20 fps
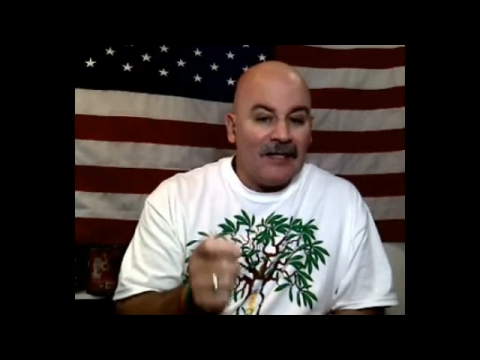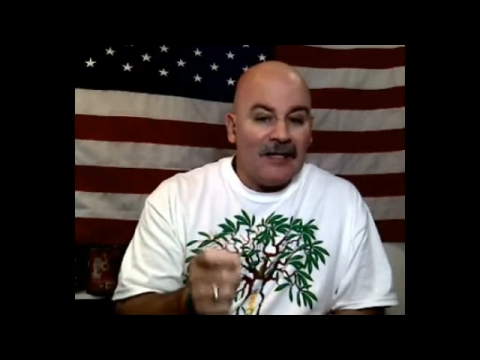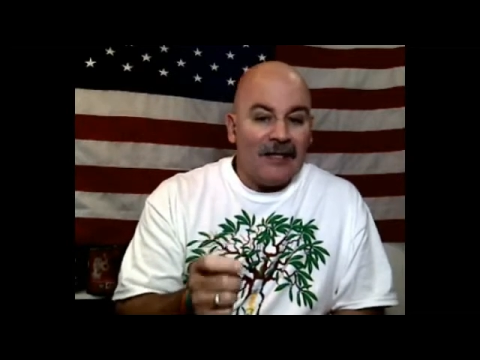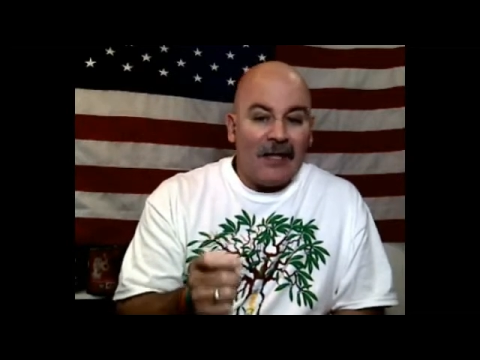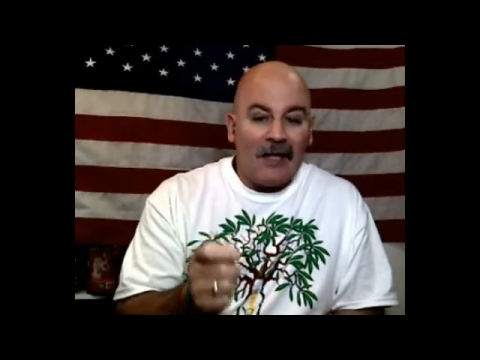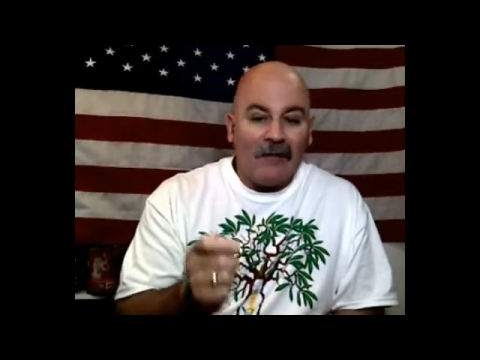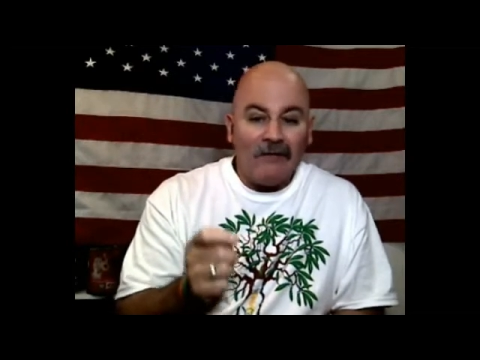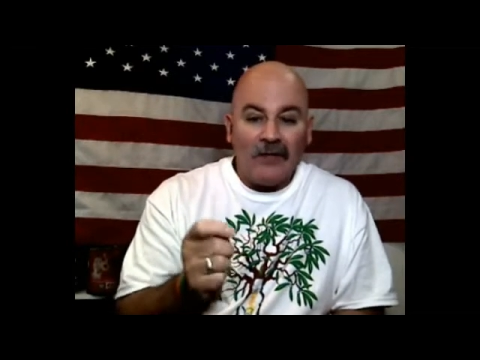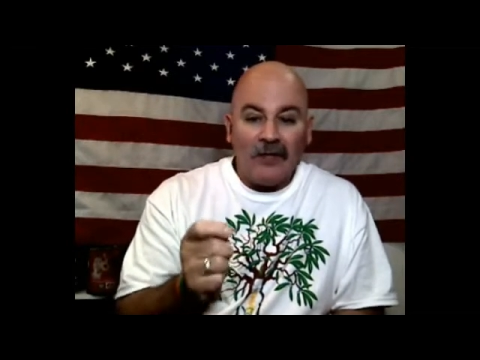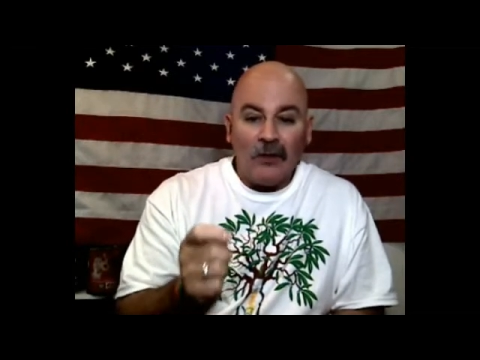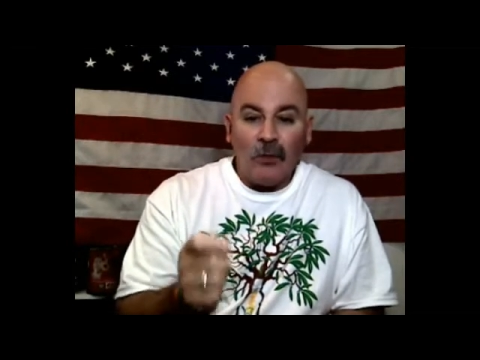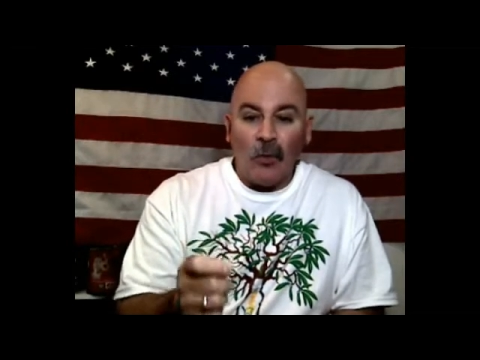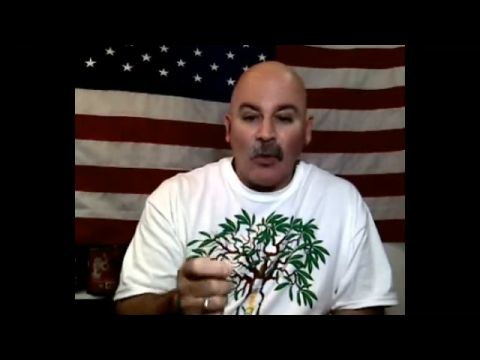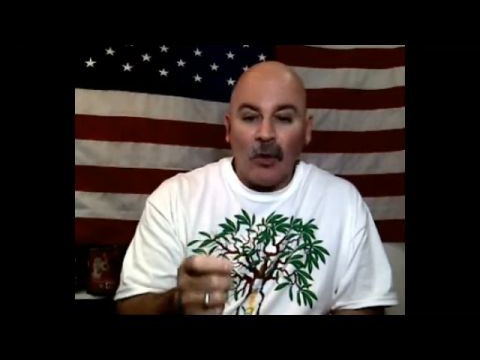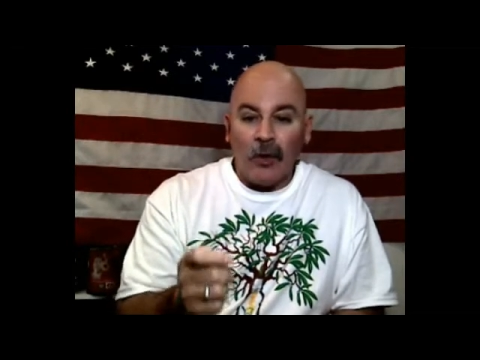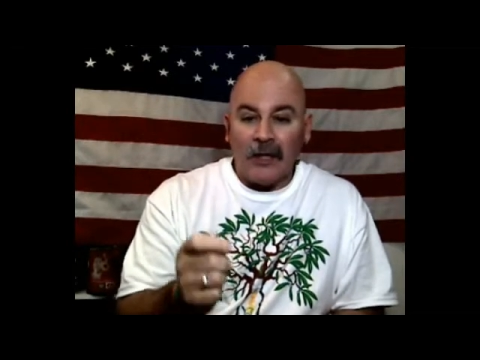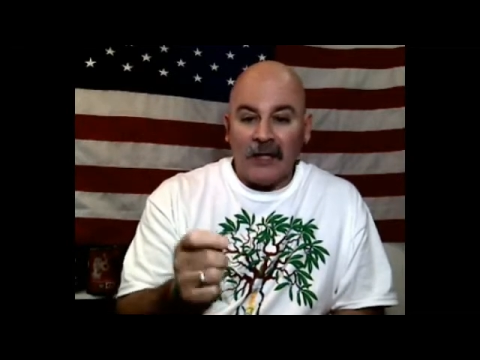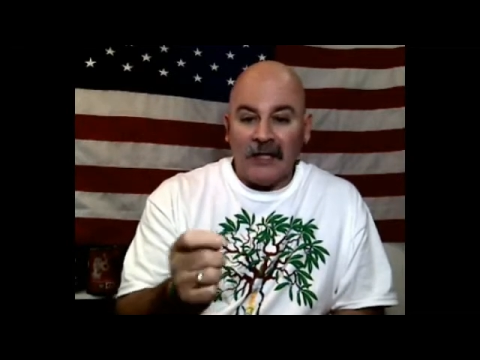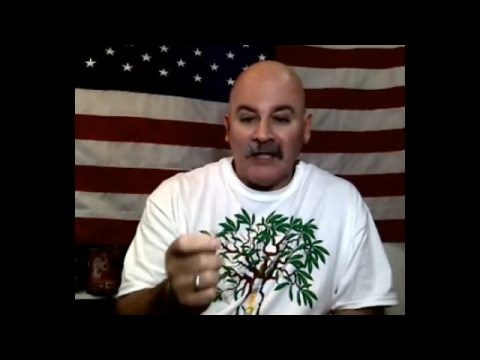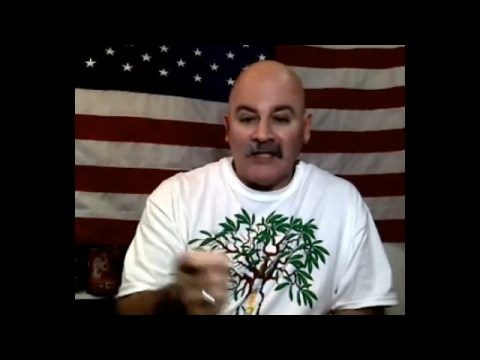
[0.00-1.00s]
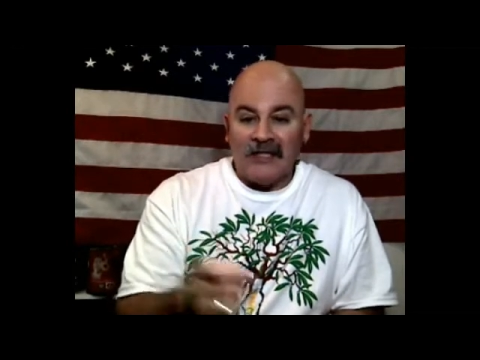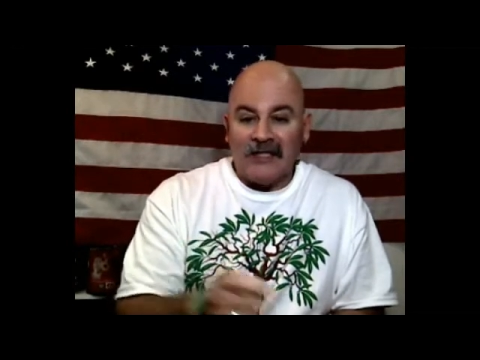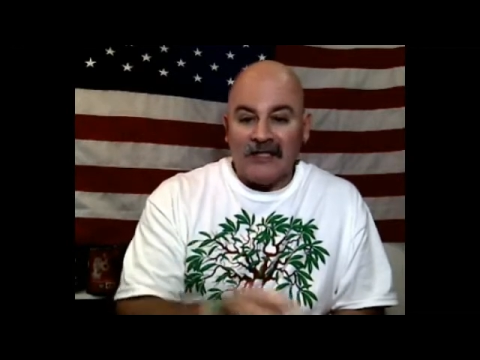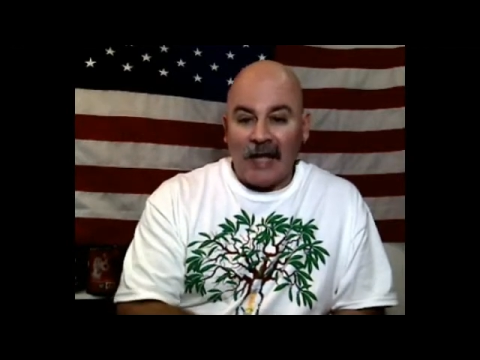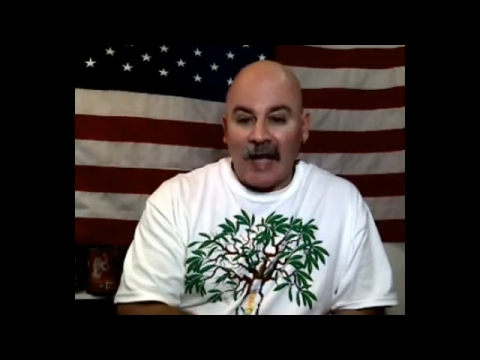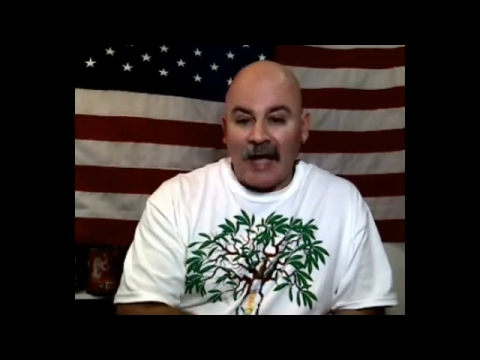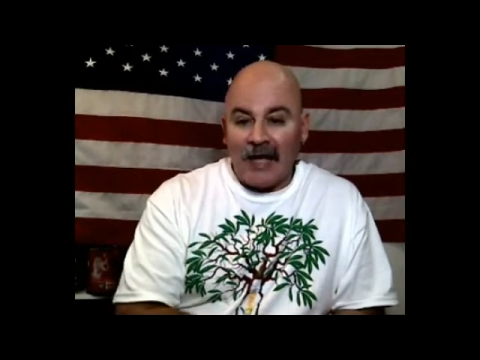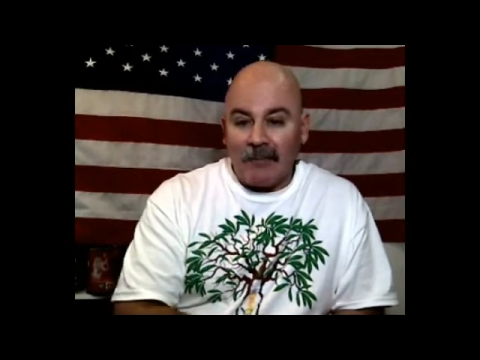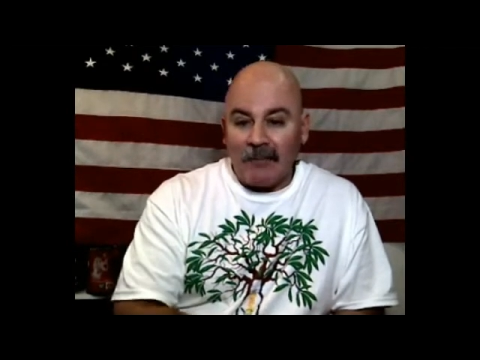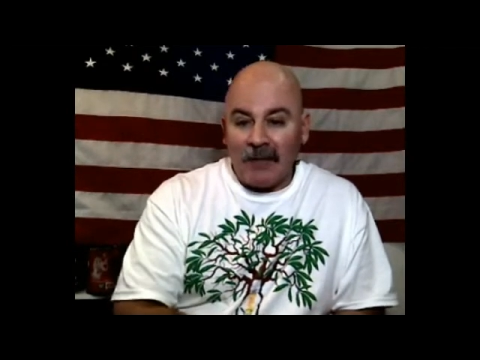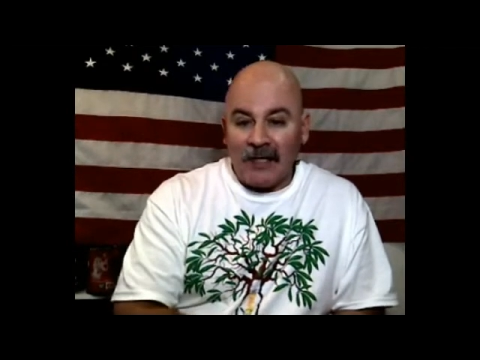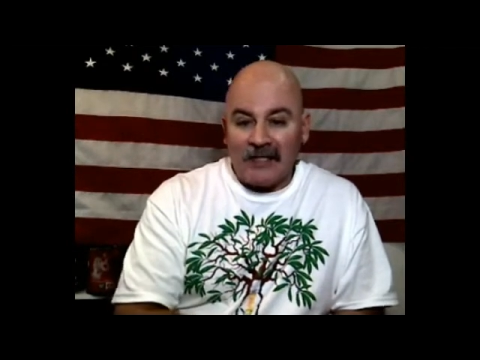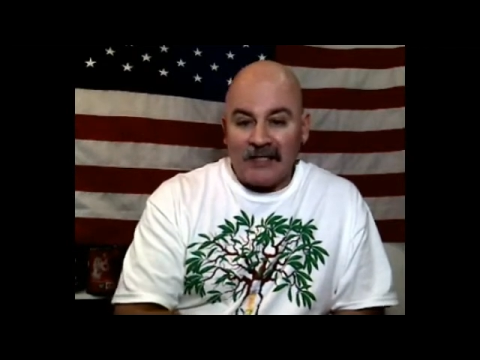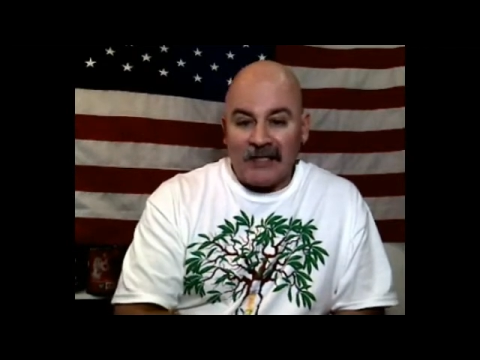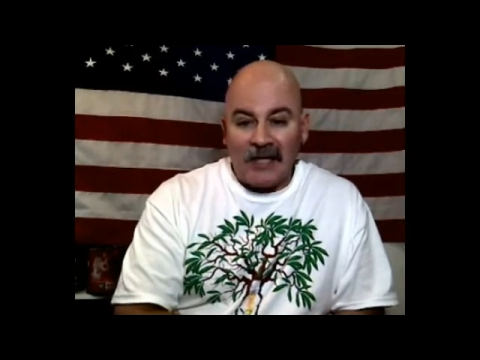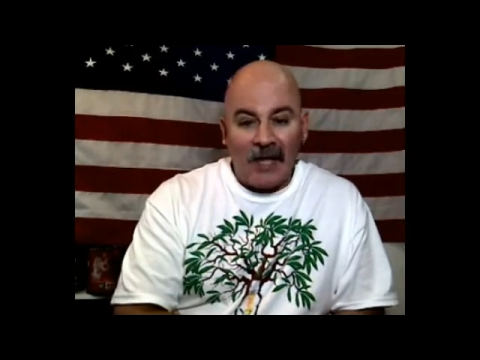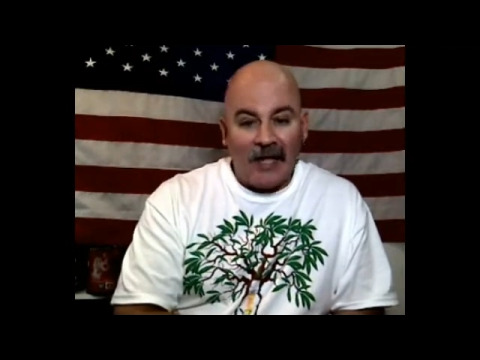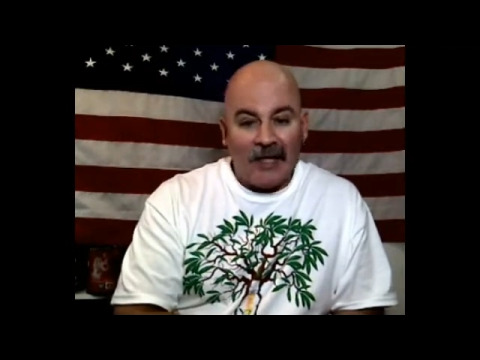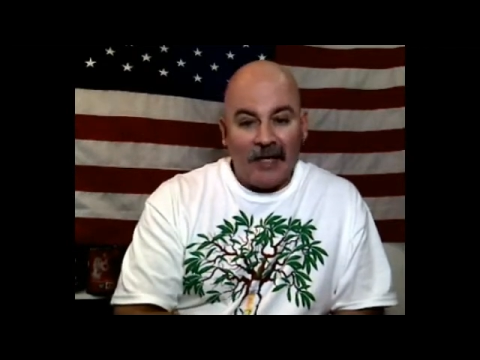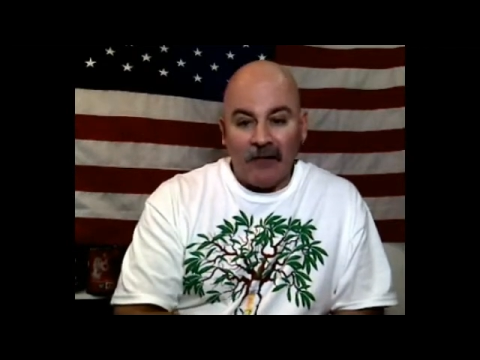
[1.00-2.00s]
loving, working side by
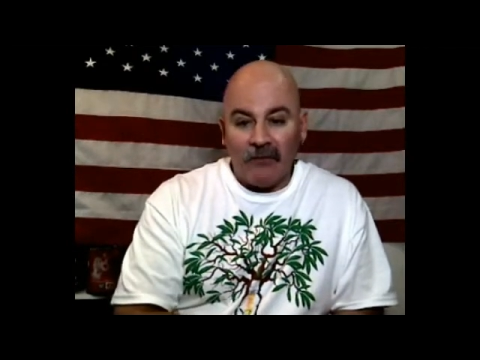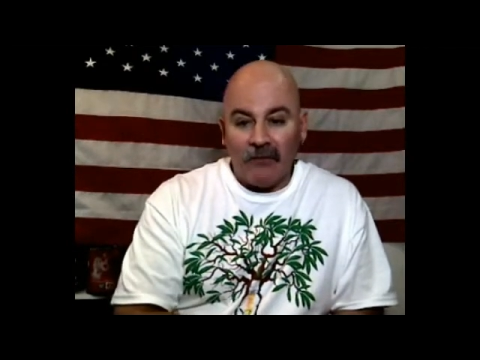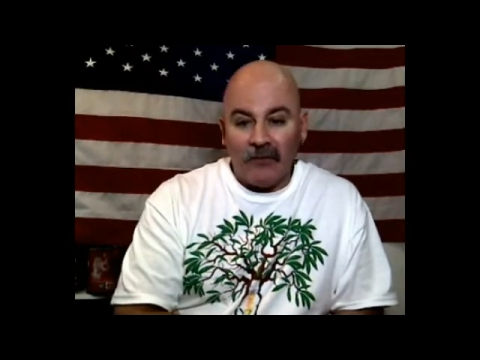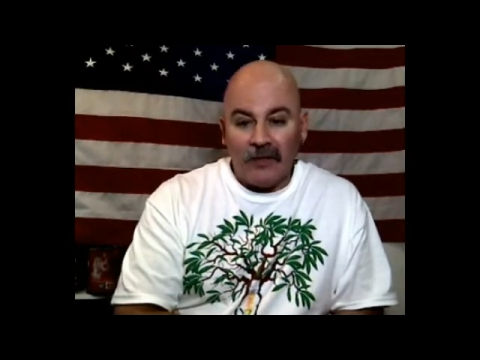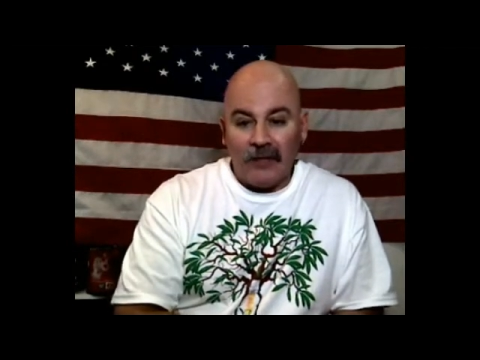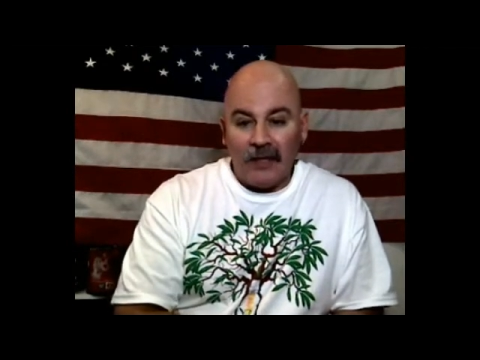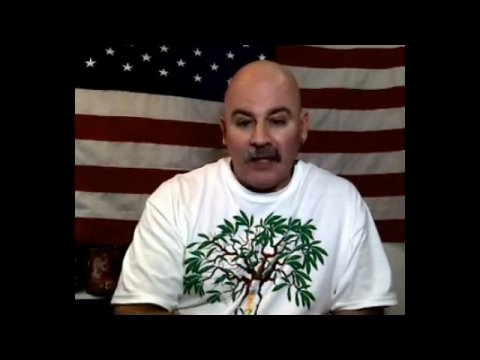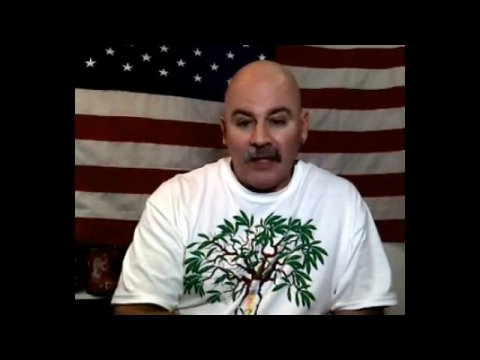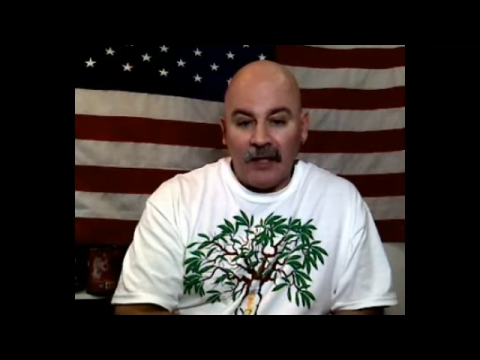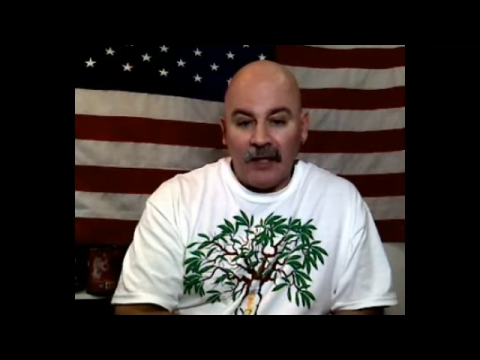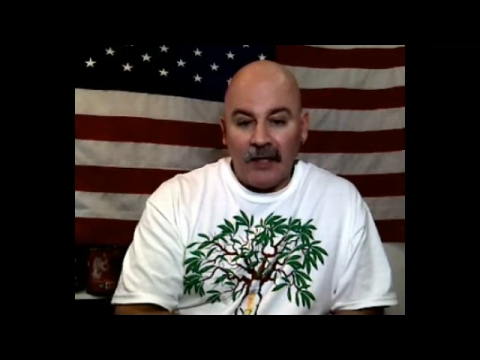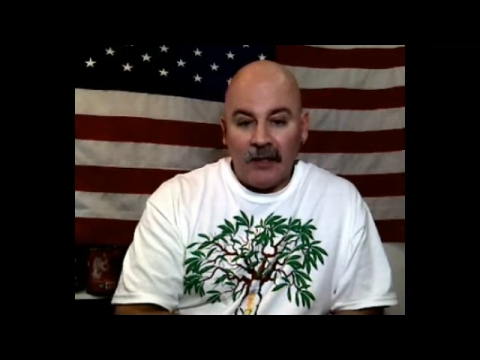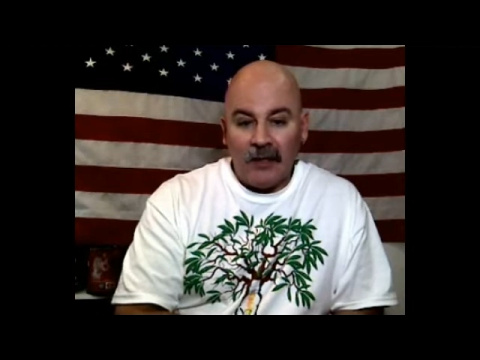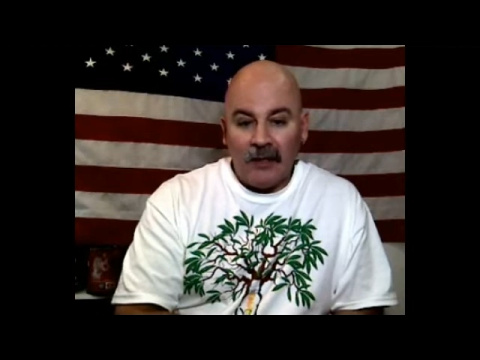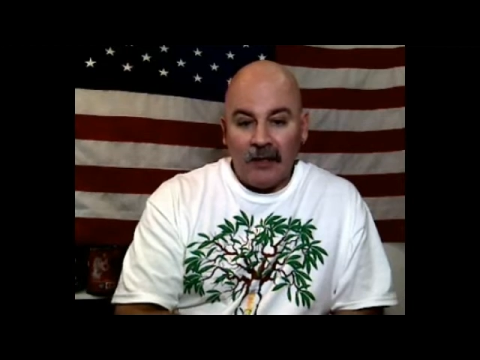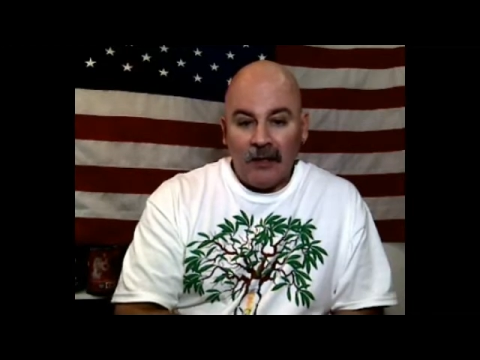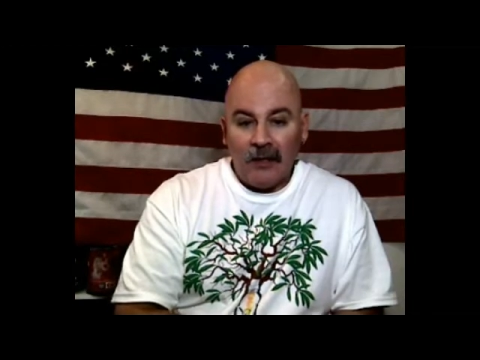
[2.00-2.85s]
side every day.